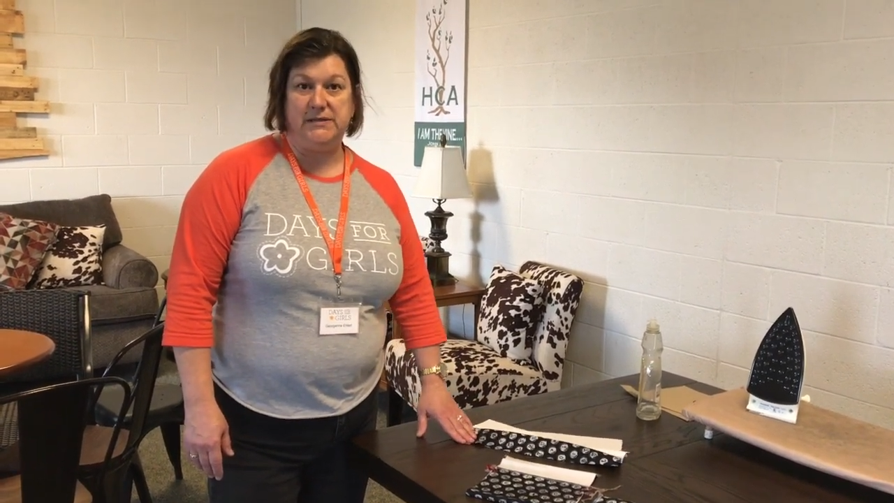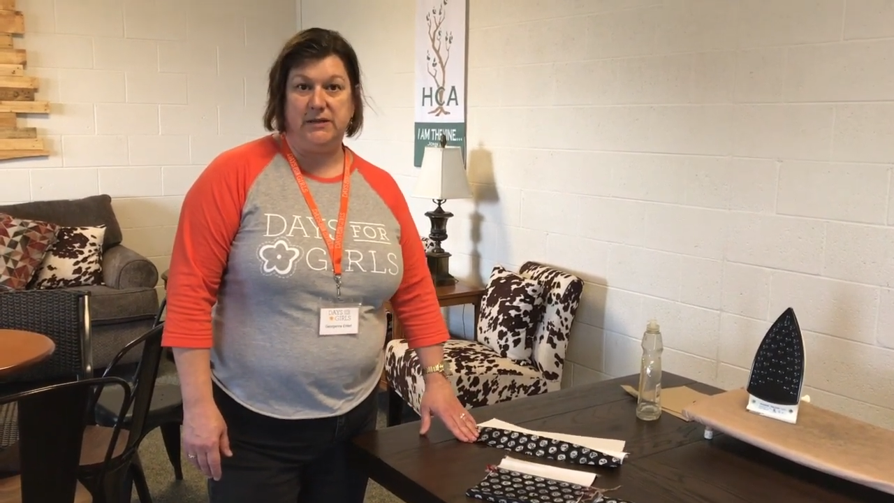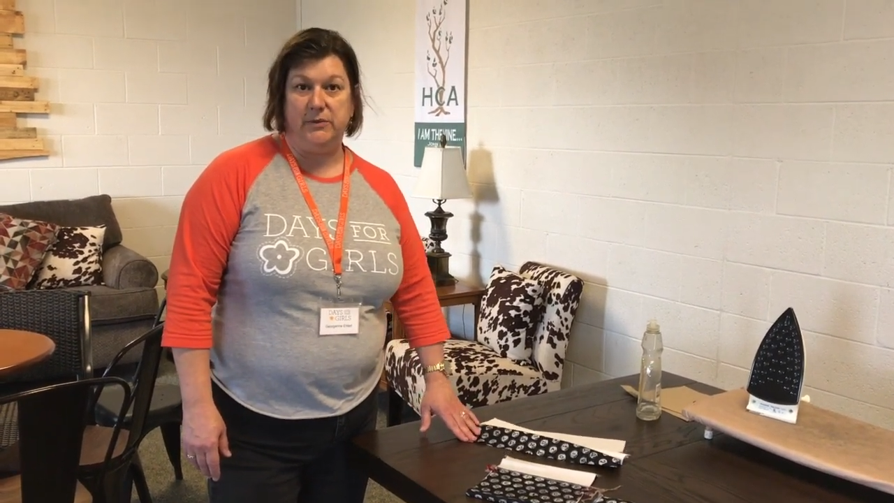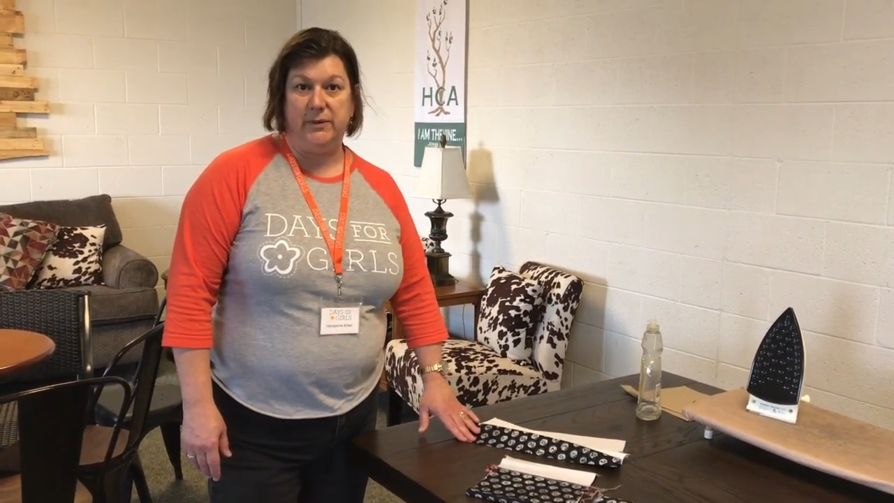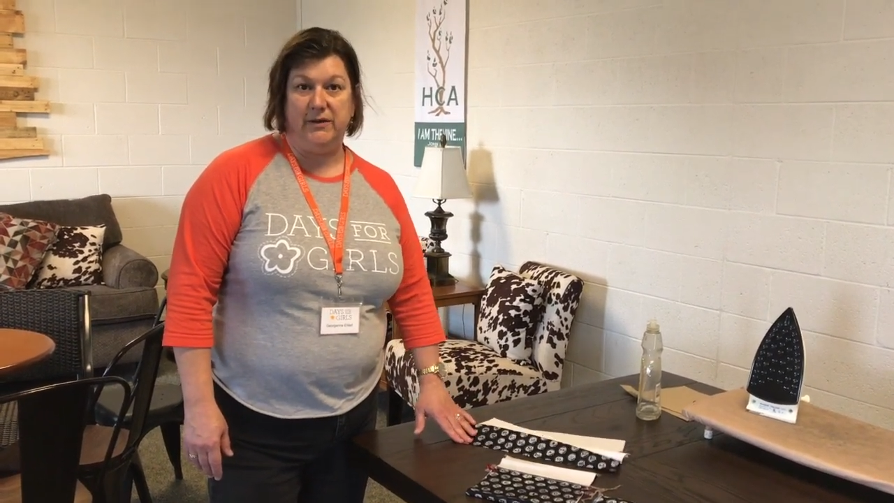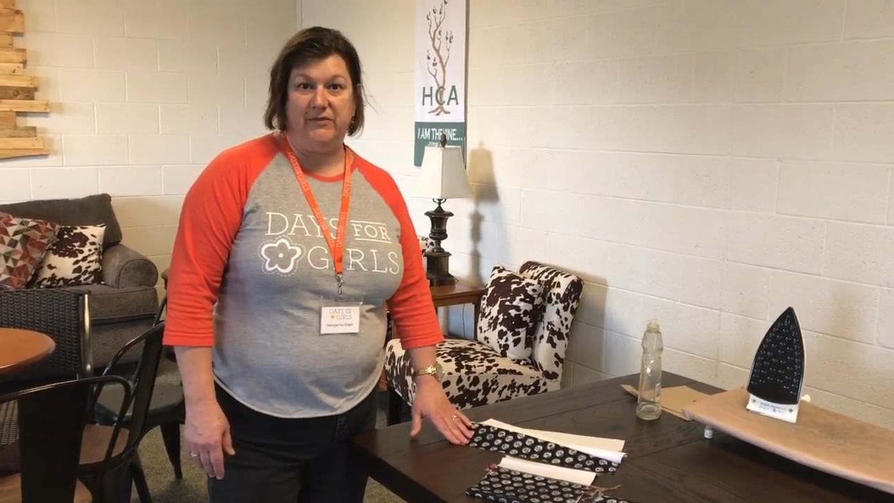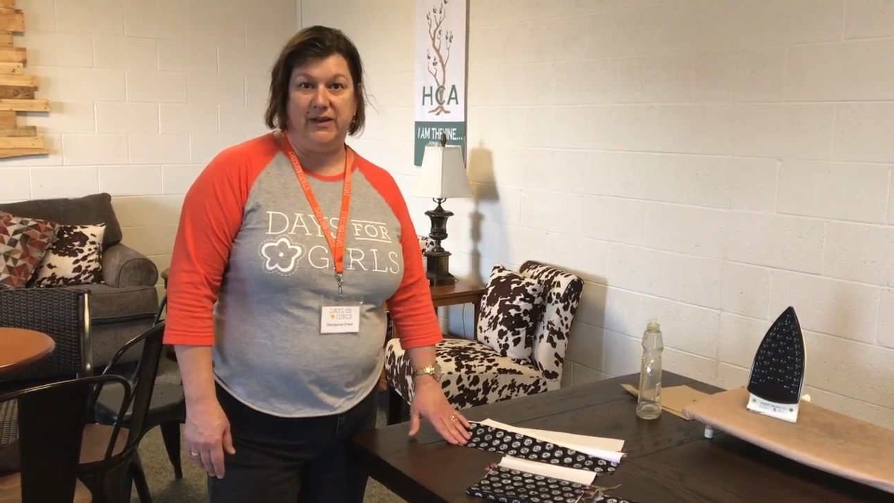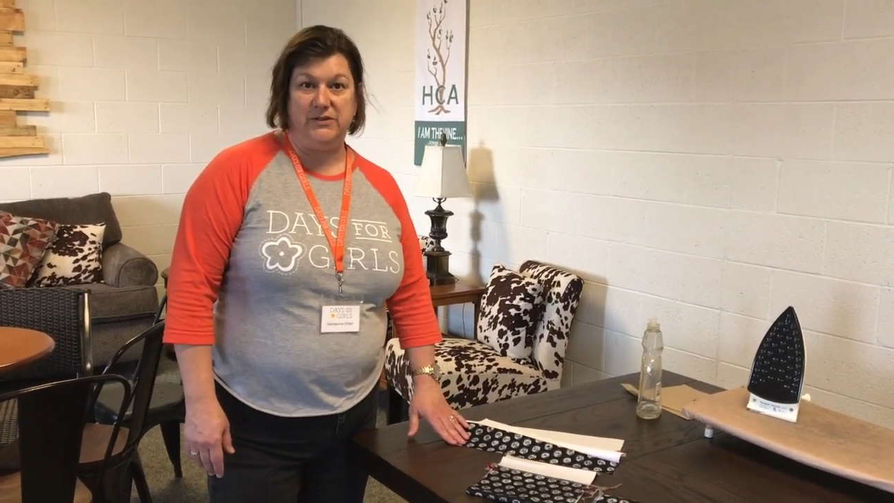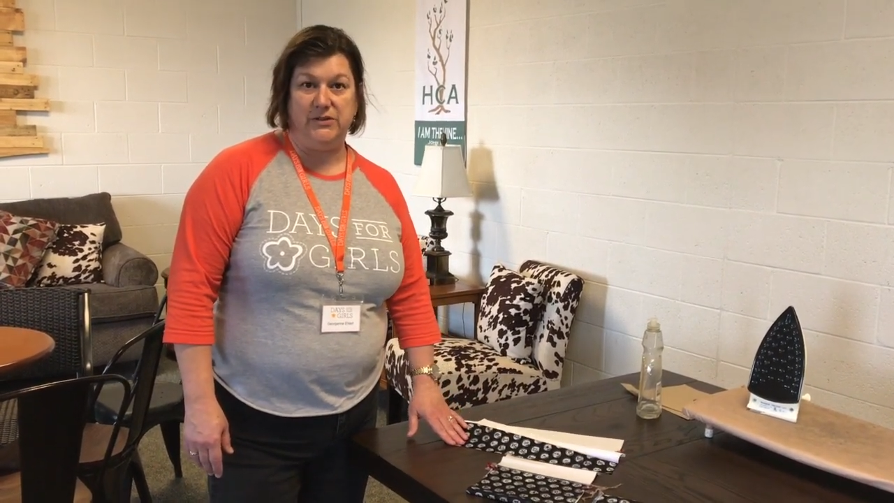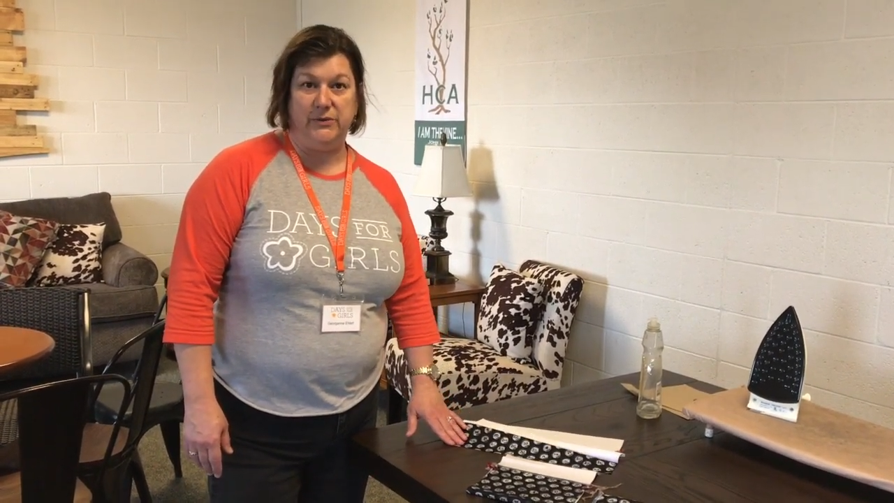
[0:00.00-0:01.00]
that you may have
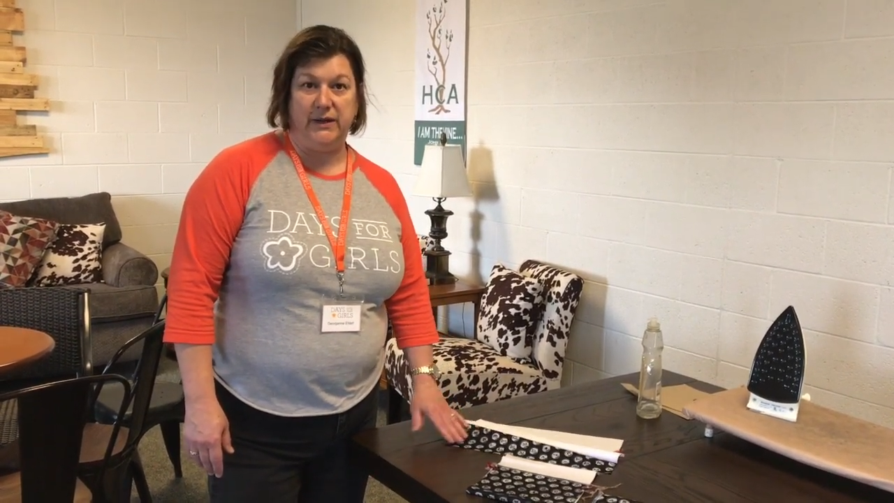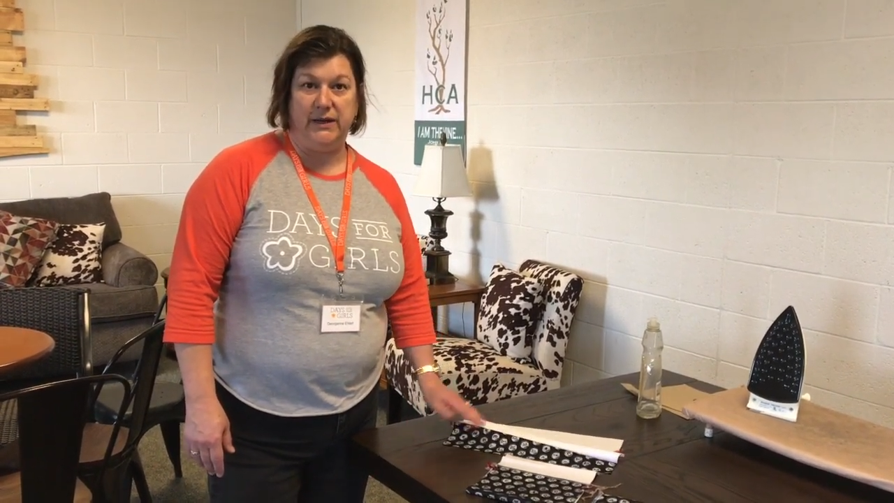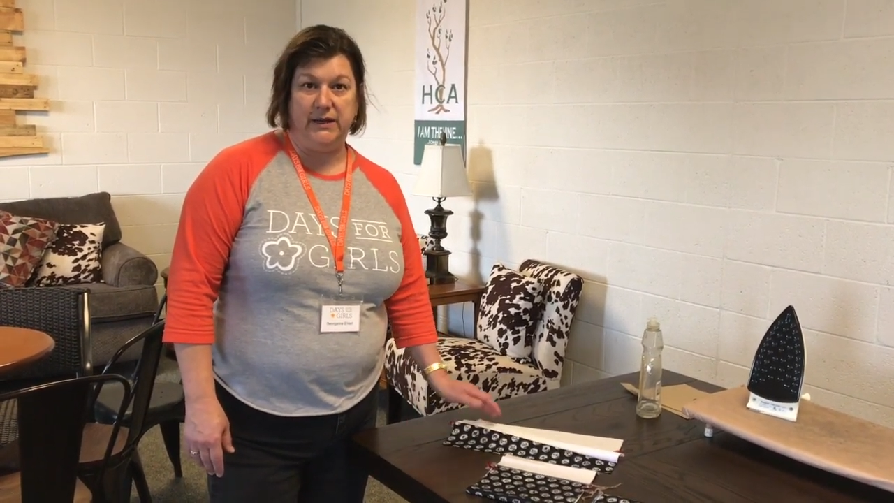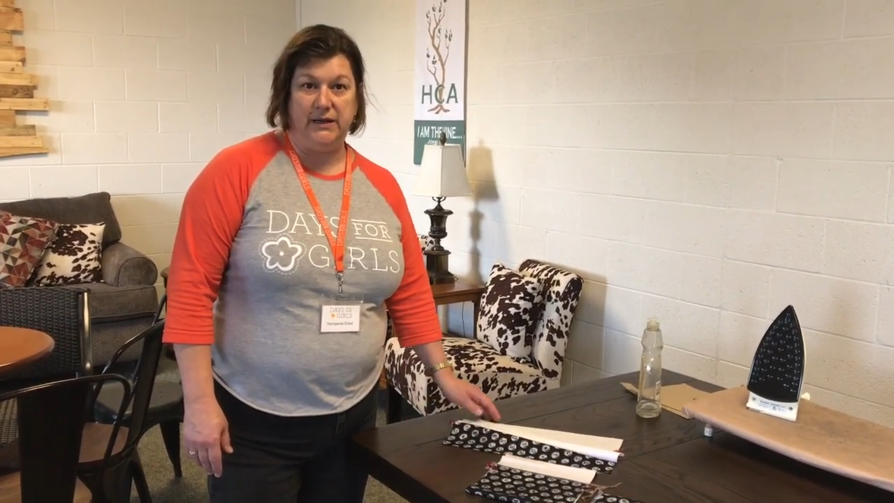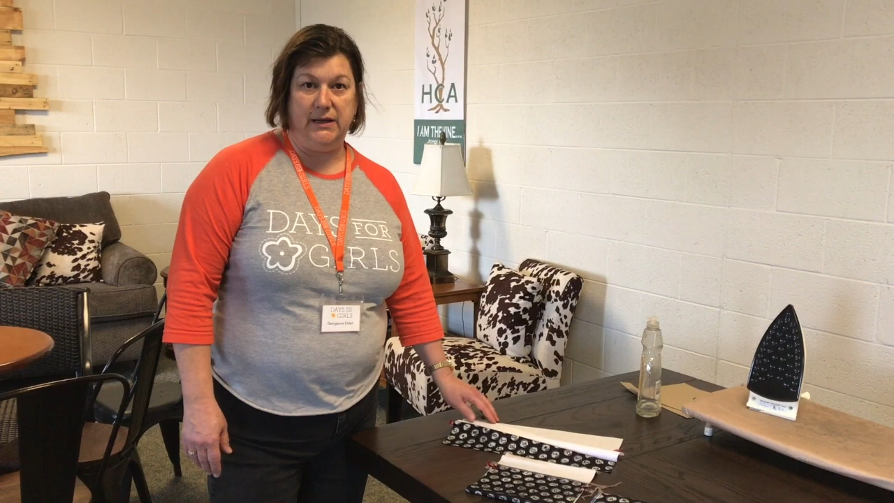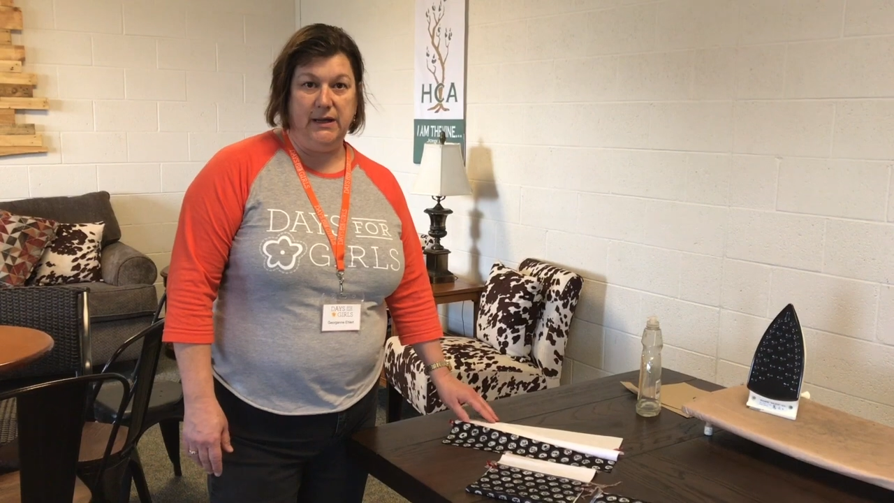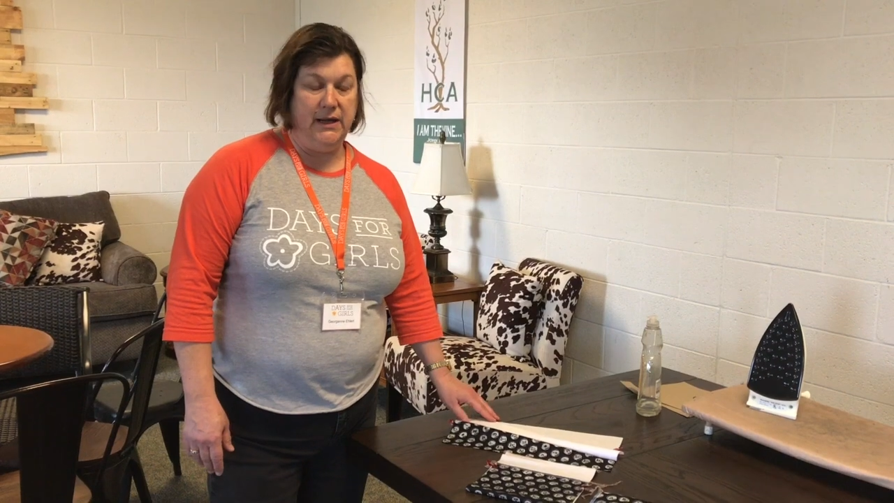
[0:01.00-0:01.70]
had donated.